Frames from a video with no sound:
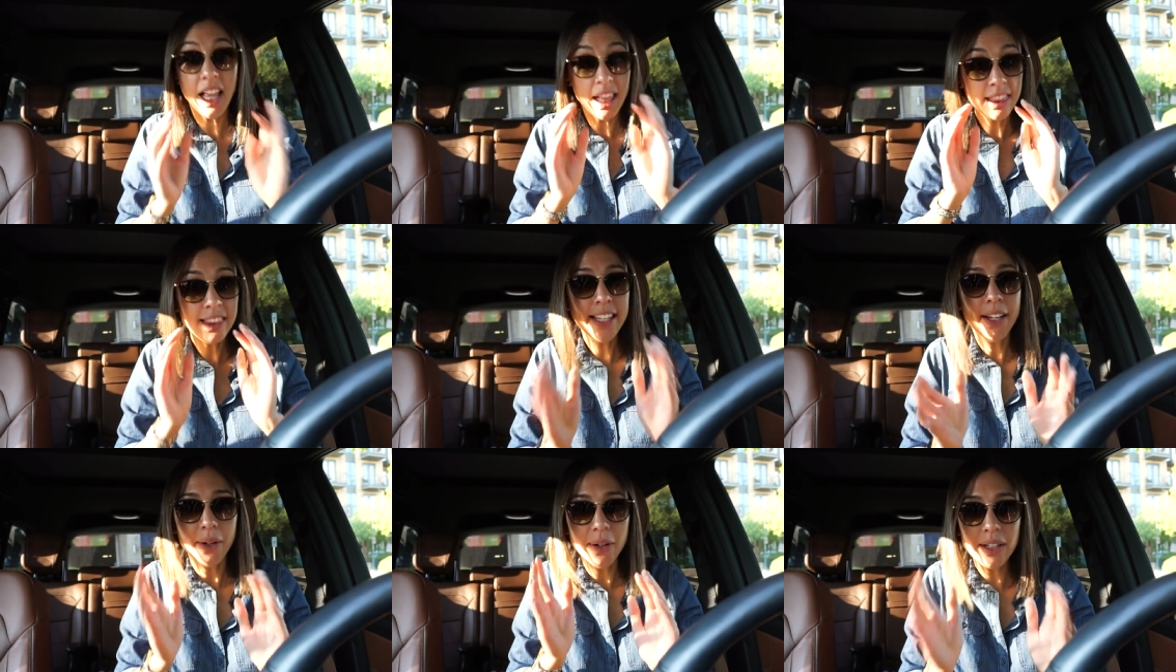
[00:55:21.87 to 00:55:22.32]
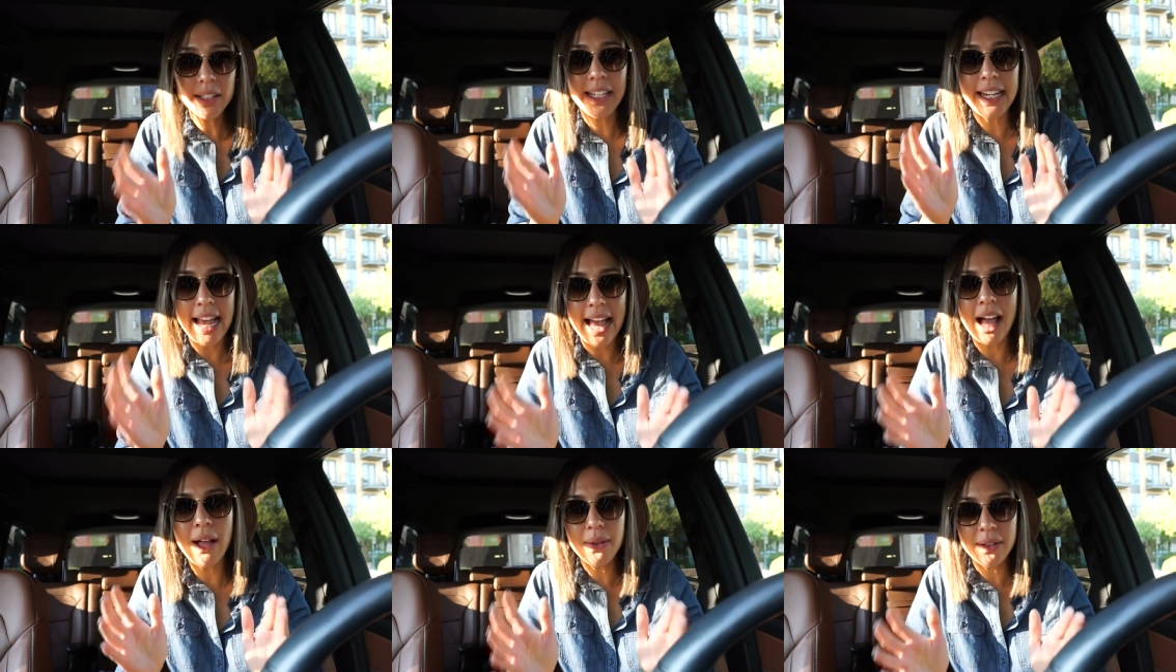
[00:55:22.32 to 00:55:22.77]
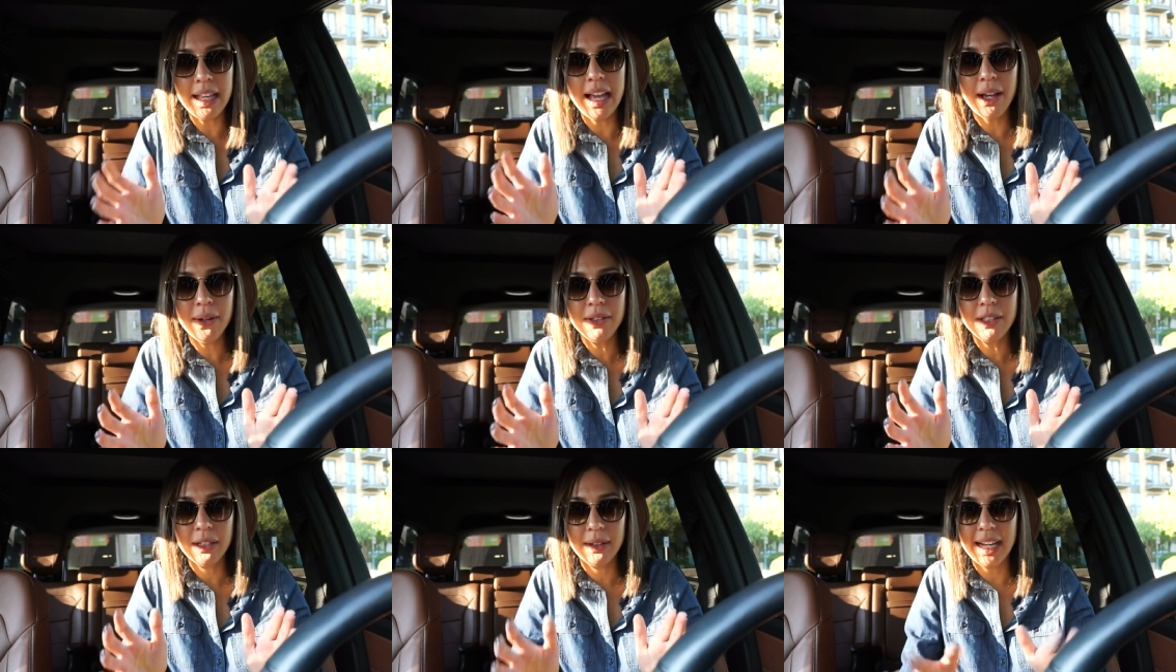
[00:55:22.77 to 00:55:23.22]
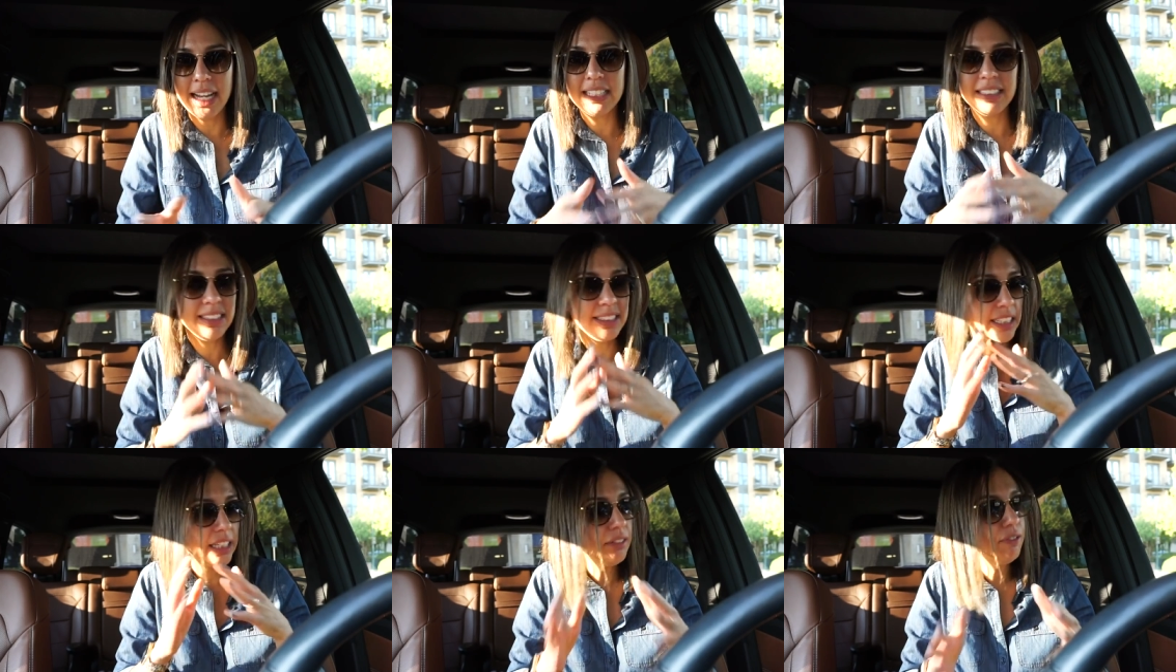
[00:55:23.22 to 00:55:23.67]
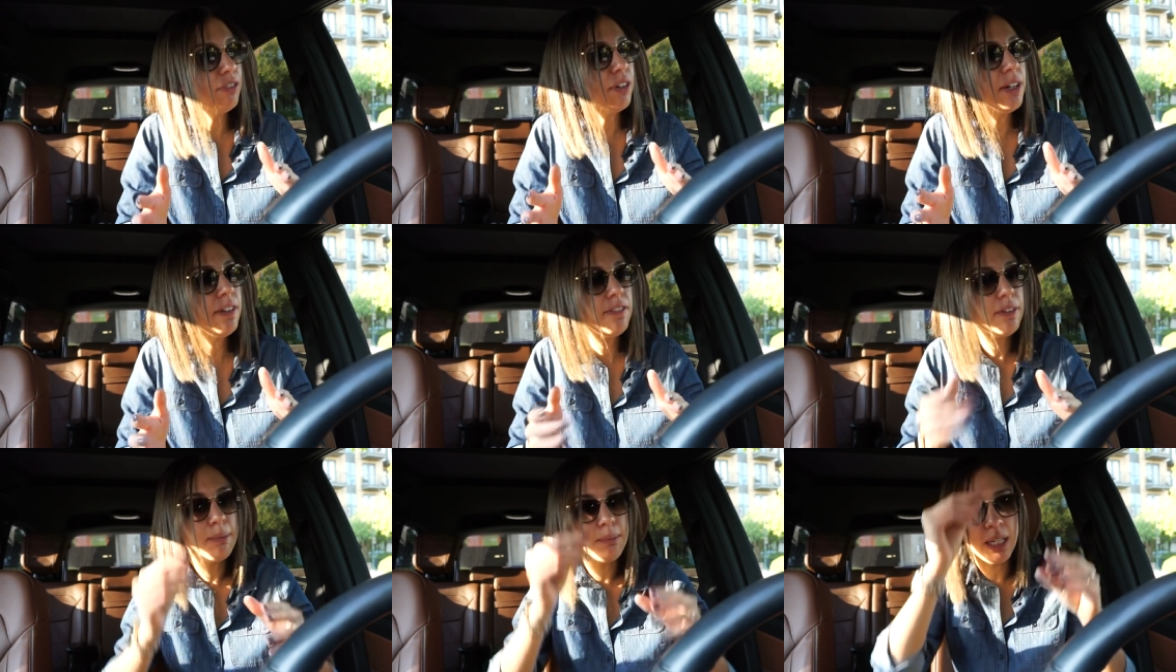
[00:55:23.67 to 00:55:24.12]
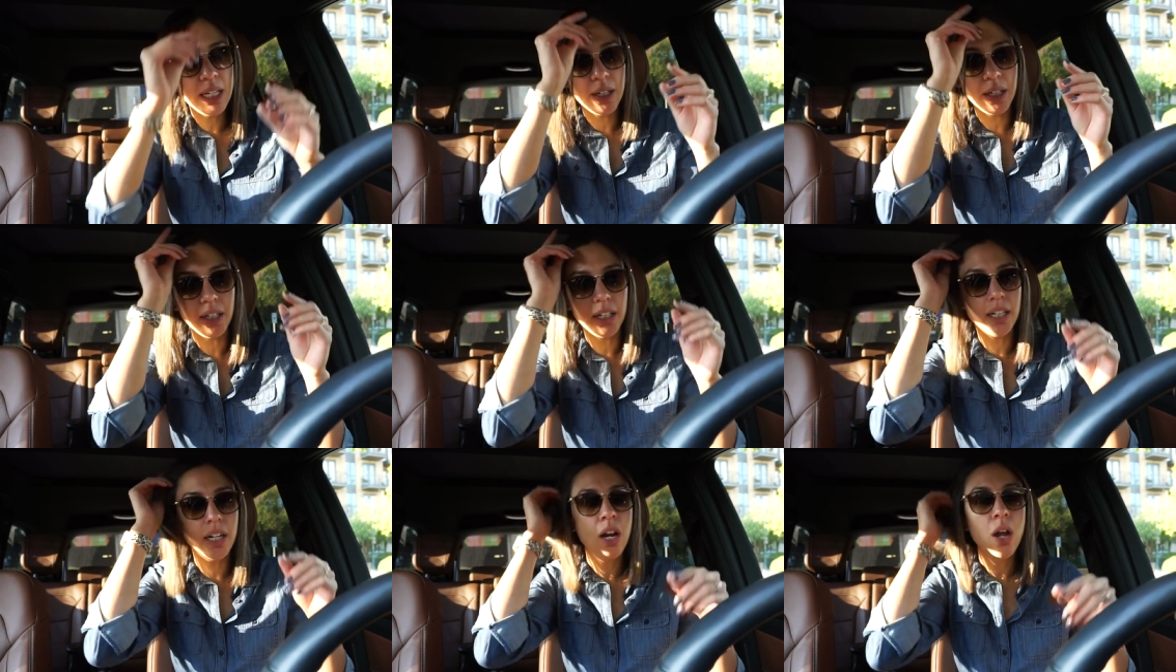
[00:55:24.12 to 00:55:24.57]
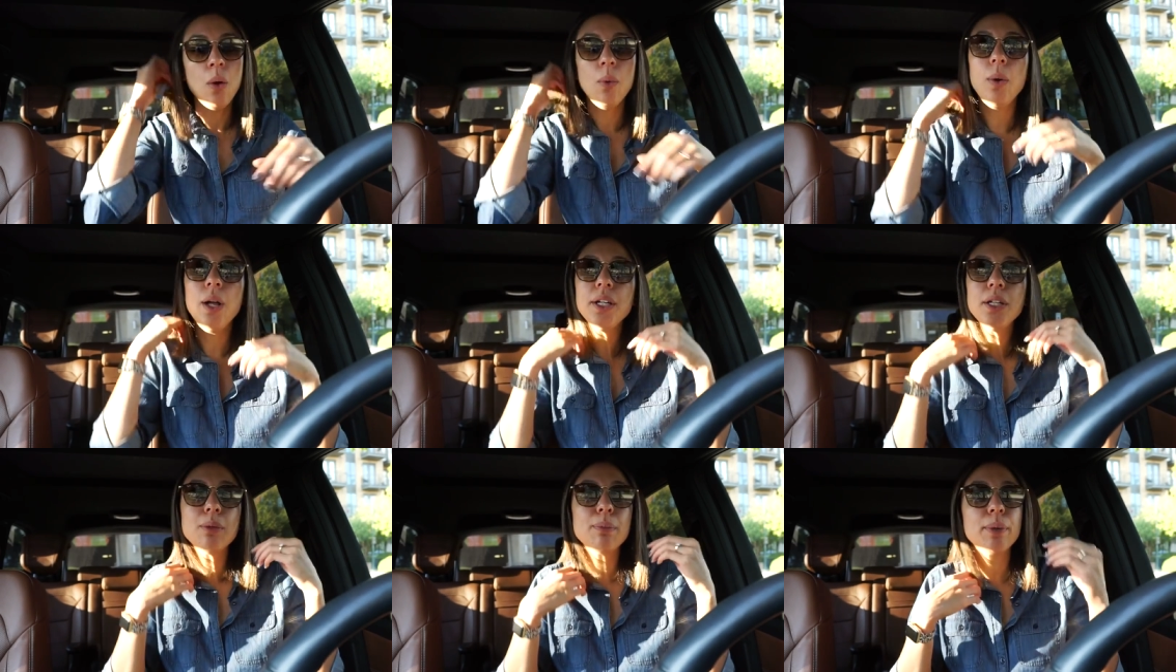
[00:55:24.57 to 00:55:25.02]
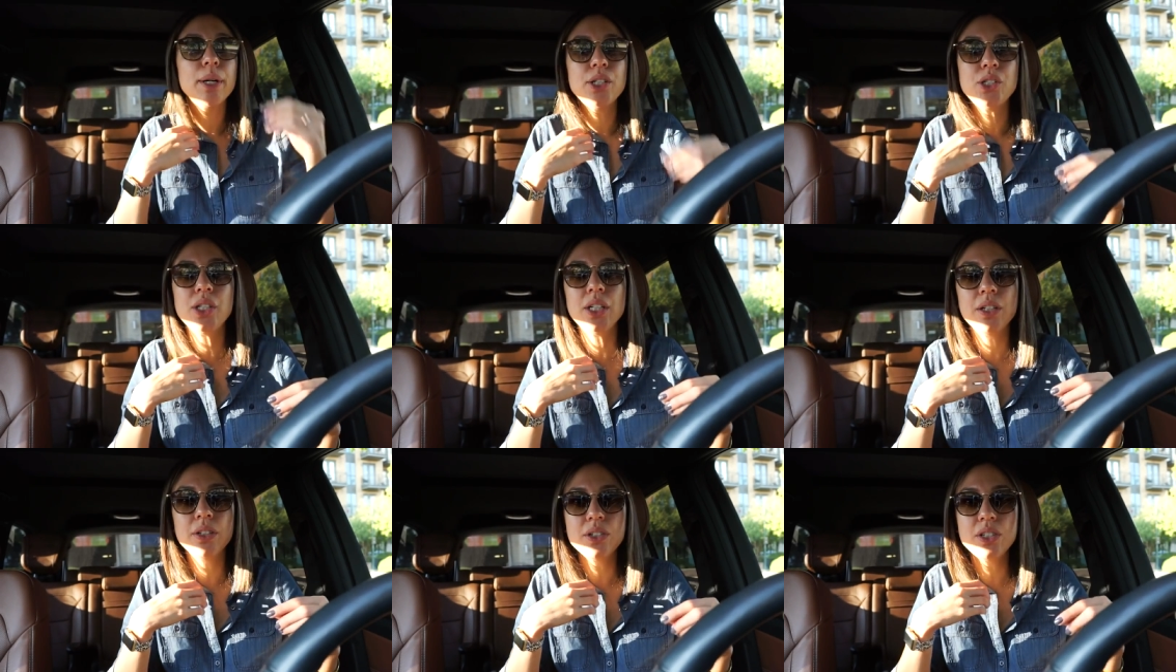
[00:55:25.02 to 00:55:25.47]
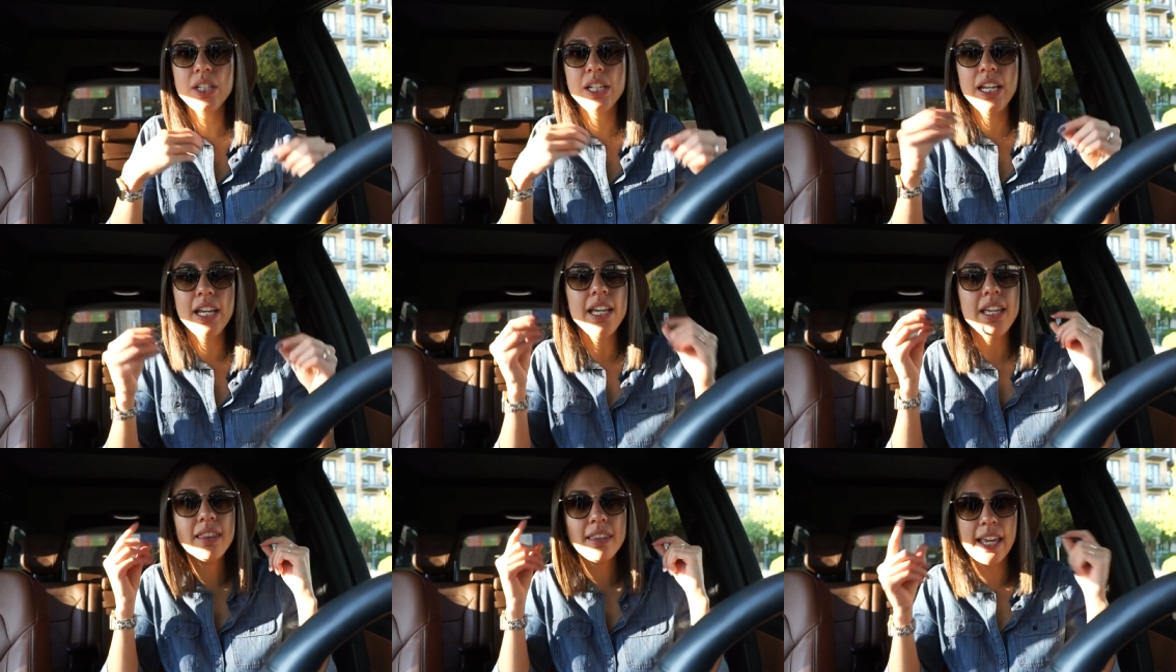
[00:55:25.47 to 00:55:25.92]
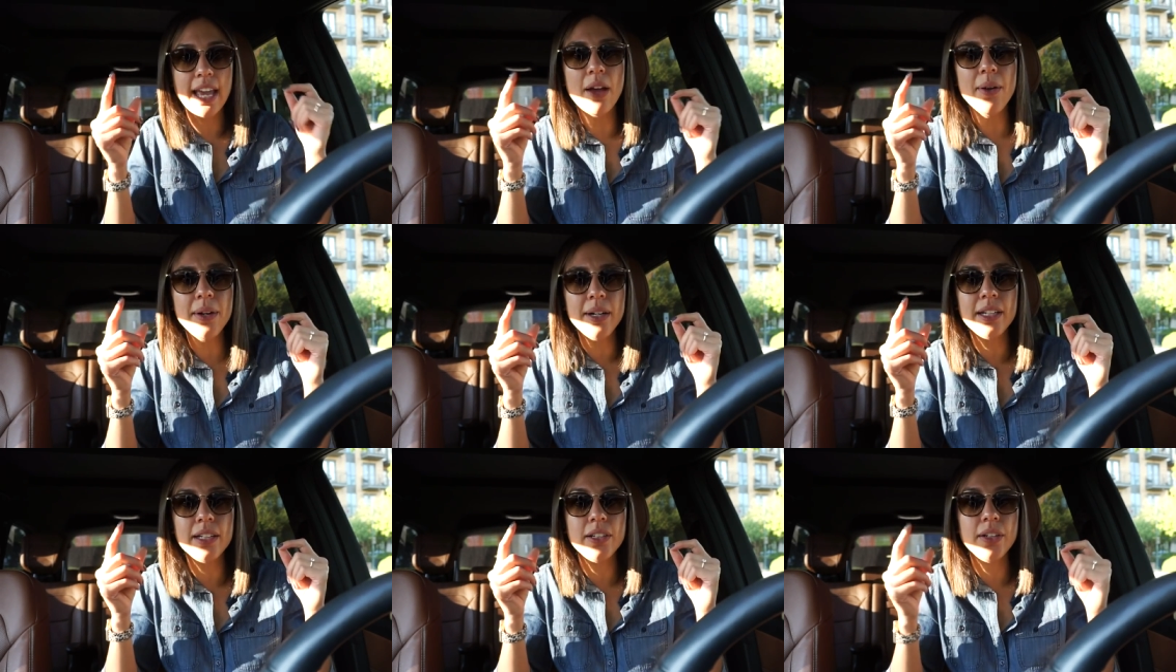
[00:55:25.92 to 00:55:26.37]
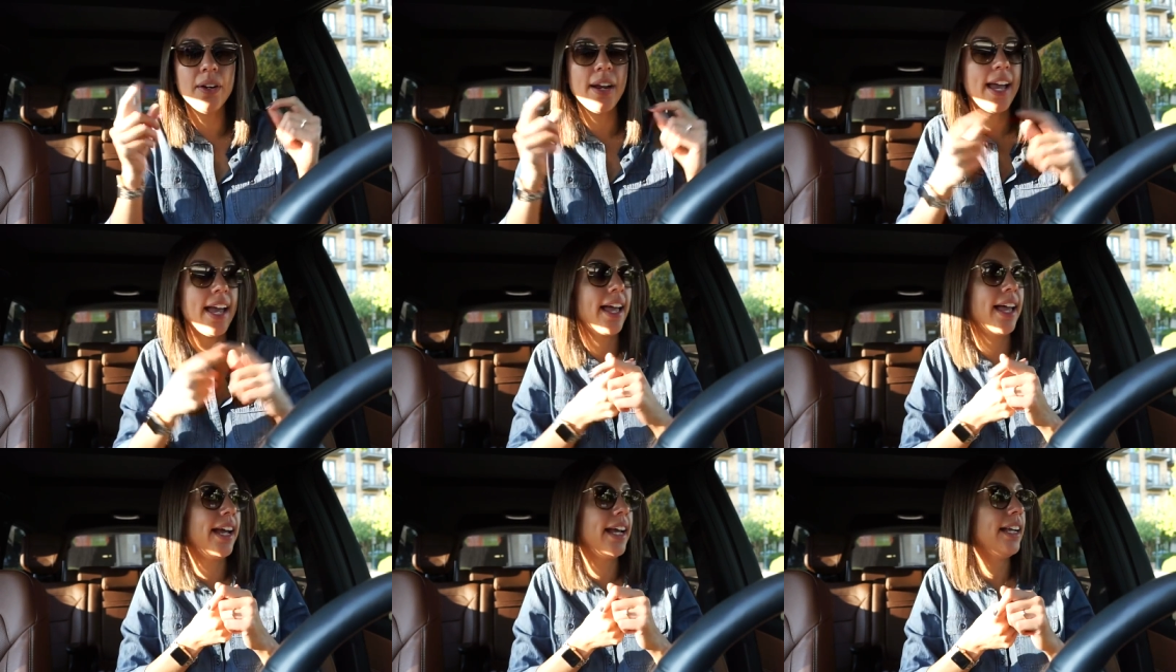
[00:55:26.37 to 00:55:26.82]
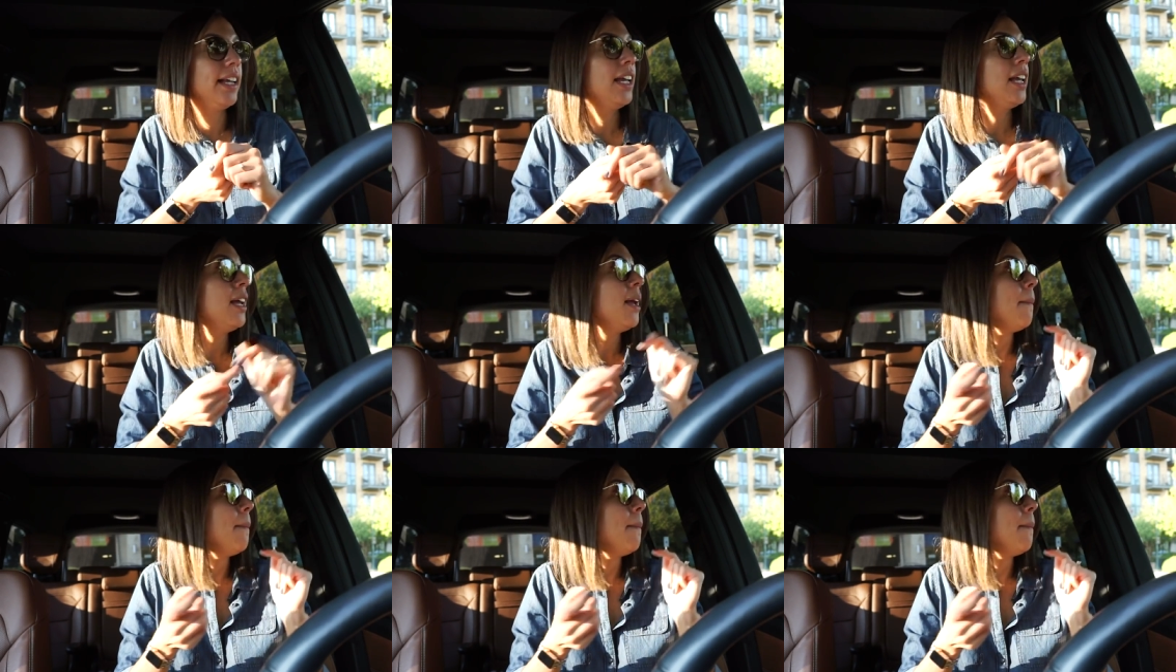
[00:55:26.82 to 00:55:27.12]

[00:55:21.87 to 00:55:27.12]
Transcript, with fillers: Literally out loud, you guys. Sit in front of a mirror while you're brushing your teeth. Count it in your head.